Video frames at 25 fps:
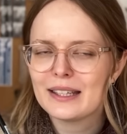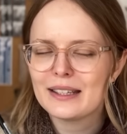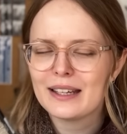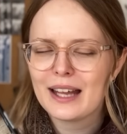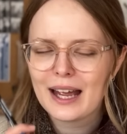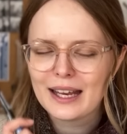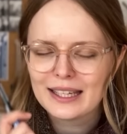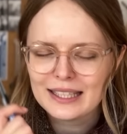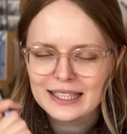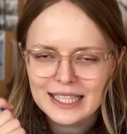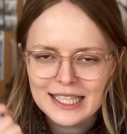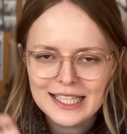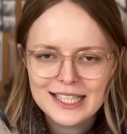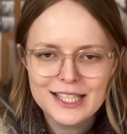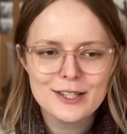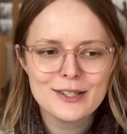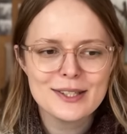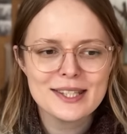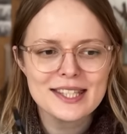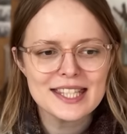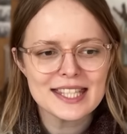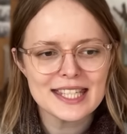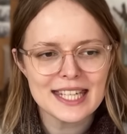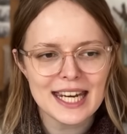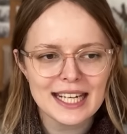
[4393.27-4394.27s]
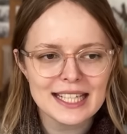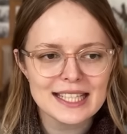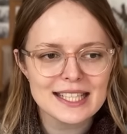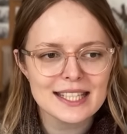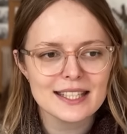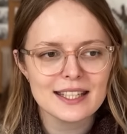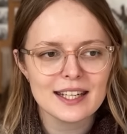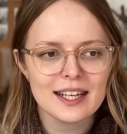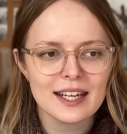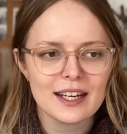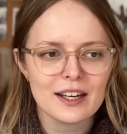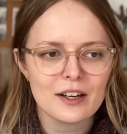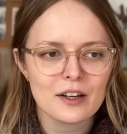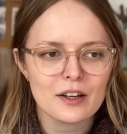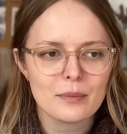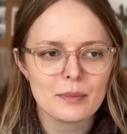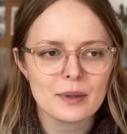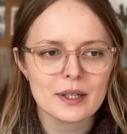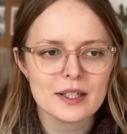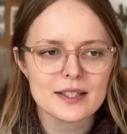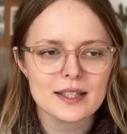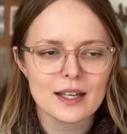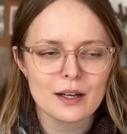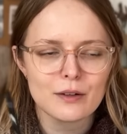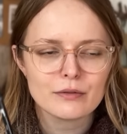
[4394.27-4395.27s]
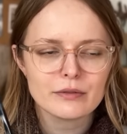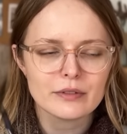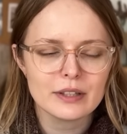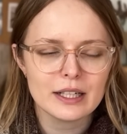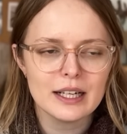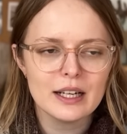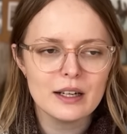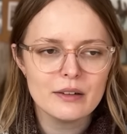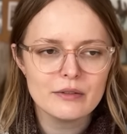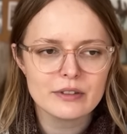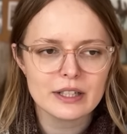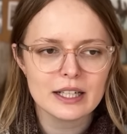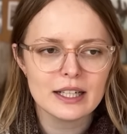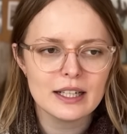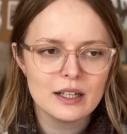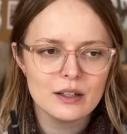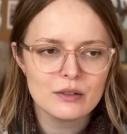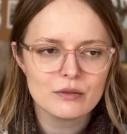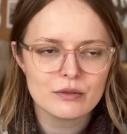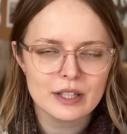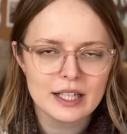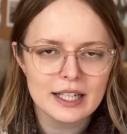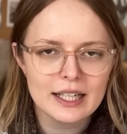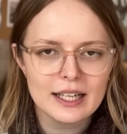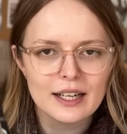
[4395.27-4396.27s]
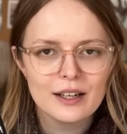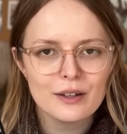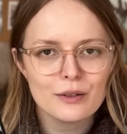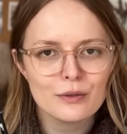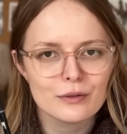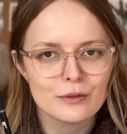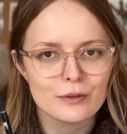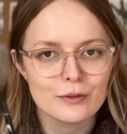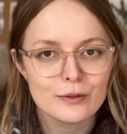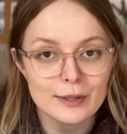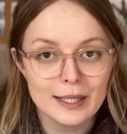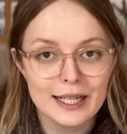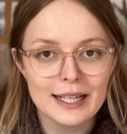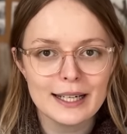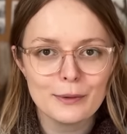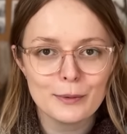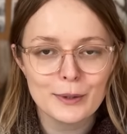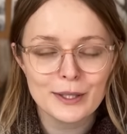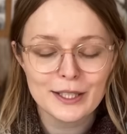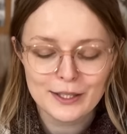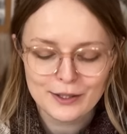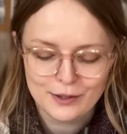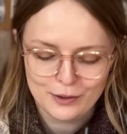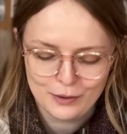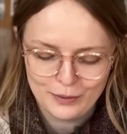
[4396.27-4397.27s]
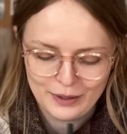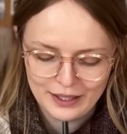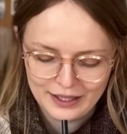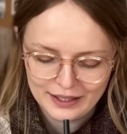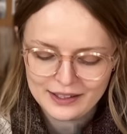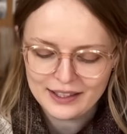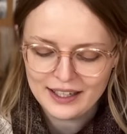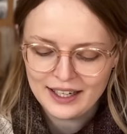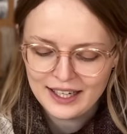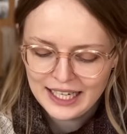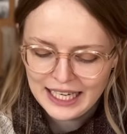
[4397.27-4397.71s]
I need to state it here because I really, really, really, really want to do it,